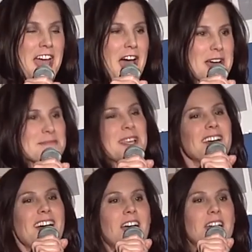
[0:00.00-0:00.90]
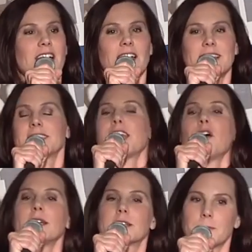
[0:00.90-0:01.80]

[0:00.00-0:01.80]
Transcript: this is how I